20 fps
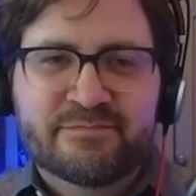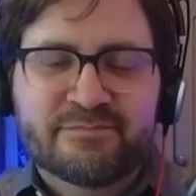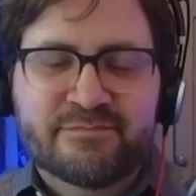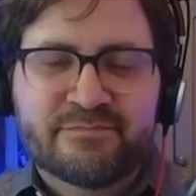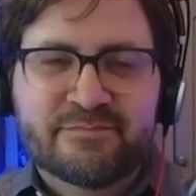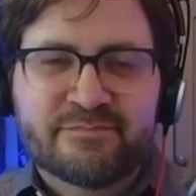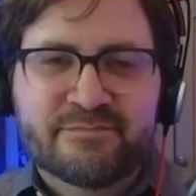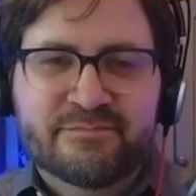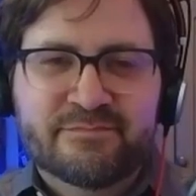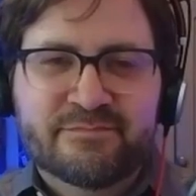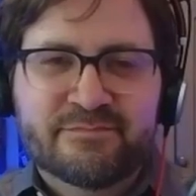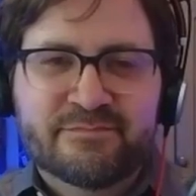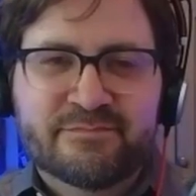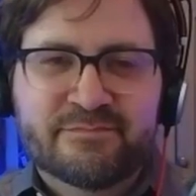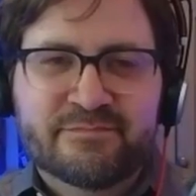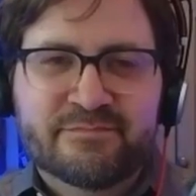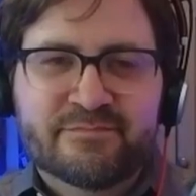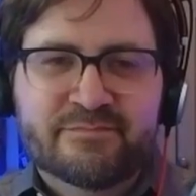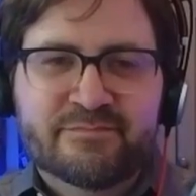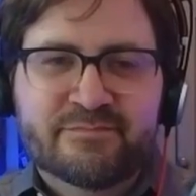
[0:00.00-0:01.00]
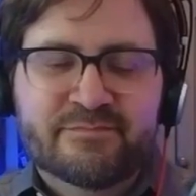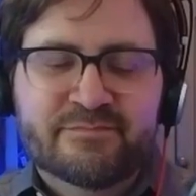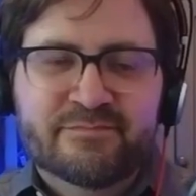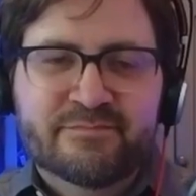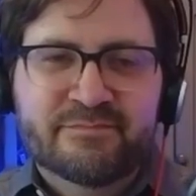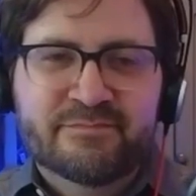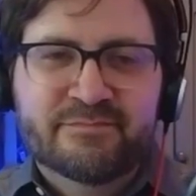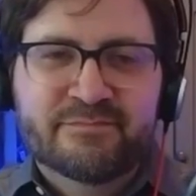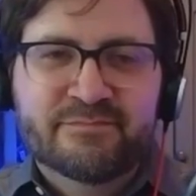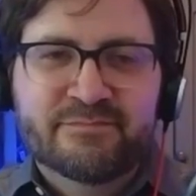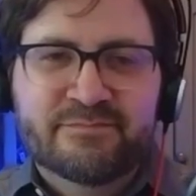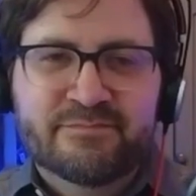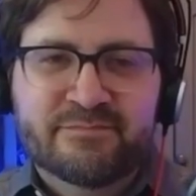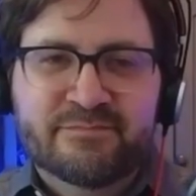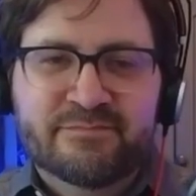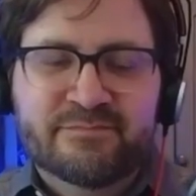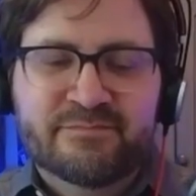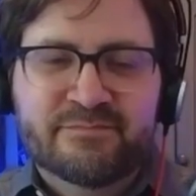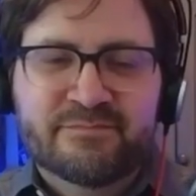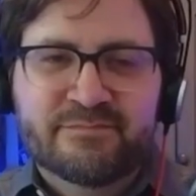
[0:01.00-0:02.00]

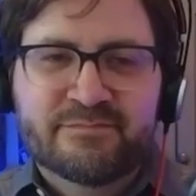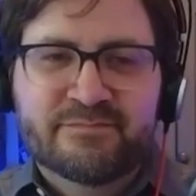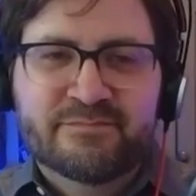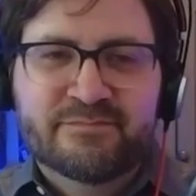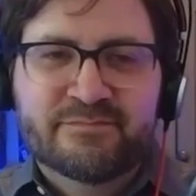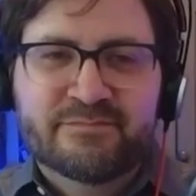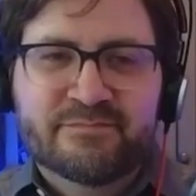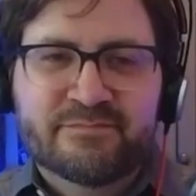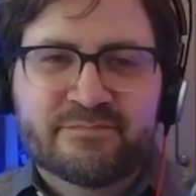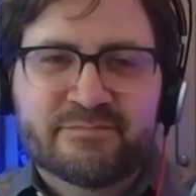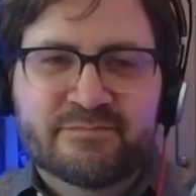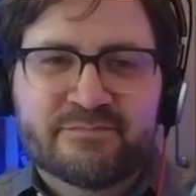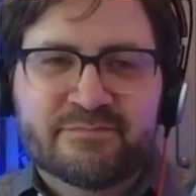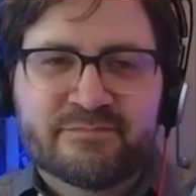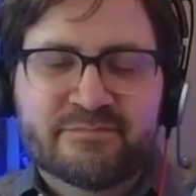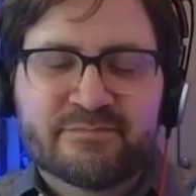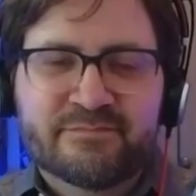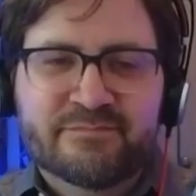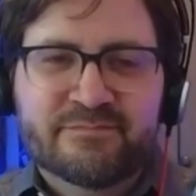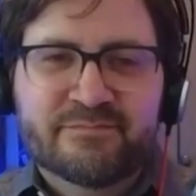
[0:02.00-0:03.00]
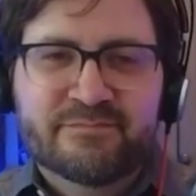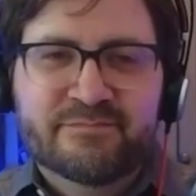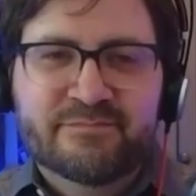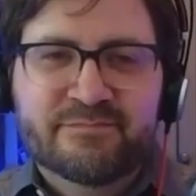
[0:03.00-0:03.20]
No words are spoken by the person on screen.